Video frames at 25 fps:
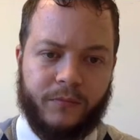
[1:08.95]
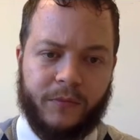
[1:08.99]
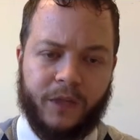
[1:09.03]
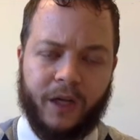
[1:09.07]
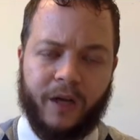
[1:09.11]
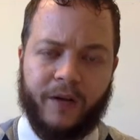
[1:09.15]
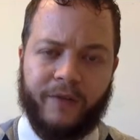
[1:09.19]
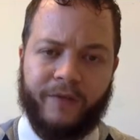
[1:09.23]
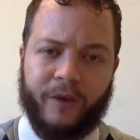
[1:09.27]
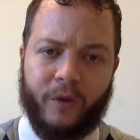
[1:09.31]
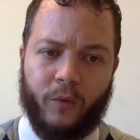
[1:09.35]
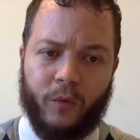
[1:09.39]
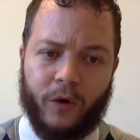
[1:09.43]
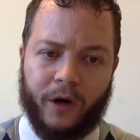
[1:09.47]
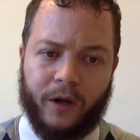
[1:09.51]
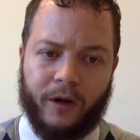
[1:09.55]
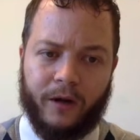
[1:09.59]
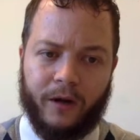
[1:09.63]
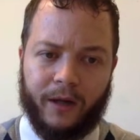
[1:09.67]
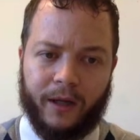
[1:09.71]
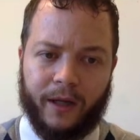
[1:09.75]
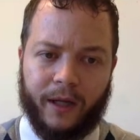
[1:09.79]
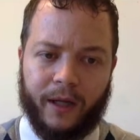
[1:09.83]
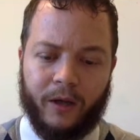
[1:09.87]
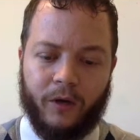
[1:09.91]
And if I want to
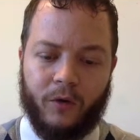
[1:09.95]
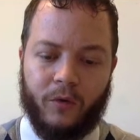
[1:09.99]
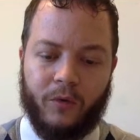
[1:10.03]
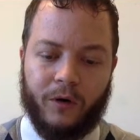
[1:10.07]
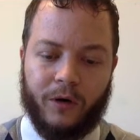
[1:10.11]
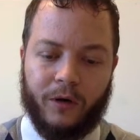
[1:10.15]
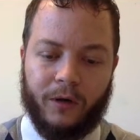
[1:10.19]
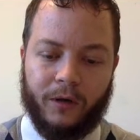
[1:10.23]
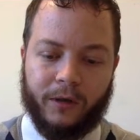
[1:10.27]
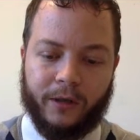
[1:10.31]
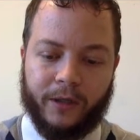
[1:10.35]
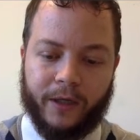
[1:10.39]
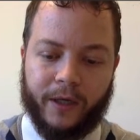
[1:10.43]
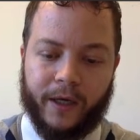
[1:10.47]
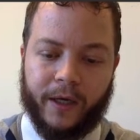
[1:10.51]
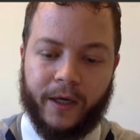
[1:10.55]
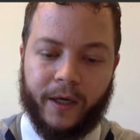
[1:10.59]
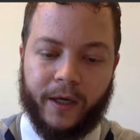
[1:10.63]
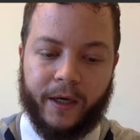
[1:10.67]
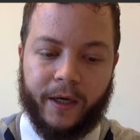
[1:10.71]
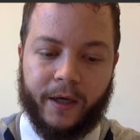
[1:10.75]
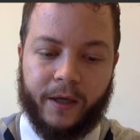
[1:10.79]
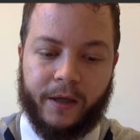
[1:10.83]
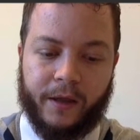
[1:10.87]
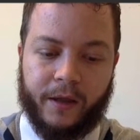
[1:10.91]
call hello world,
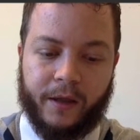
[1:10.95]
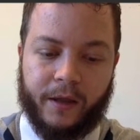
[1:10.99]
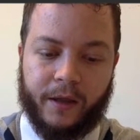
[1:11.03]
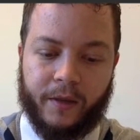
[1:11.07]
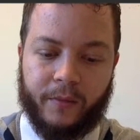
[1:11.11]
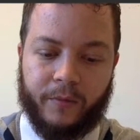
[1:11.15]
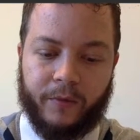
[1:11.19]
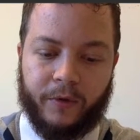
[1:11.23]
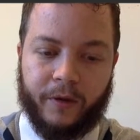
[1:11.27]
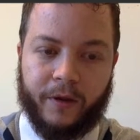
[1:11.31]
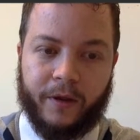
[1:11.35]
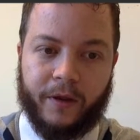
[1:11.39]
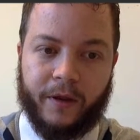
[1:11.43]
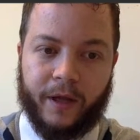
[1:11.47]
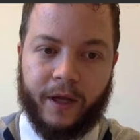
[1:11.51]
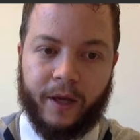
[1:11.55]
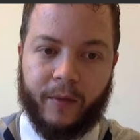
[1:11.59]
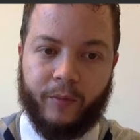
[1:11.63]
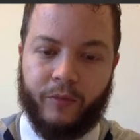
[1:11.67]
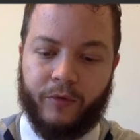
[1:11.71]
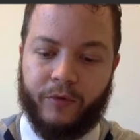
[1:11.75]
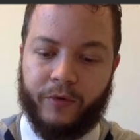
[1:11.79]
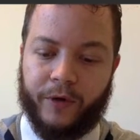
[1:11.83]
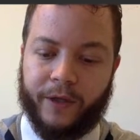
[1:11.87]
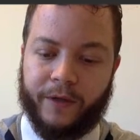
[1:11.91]
it's as simple as
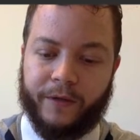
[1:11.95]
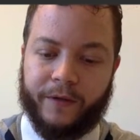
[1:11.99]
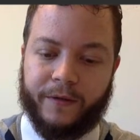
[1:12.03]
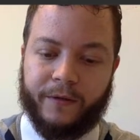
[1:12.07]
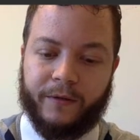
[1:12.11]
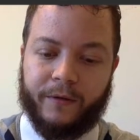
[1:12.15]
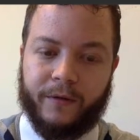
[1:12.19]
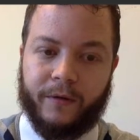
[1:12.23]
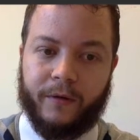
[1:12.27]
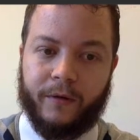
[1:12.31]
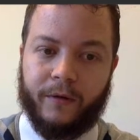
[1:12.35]
saying print,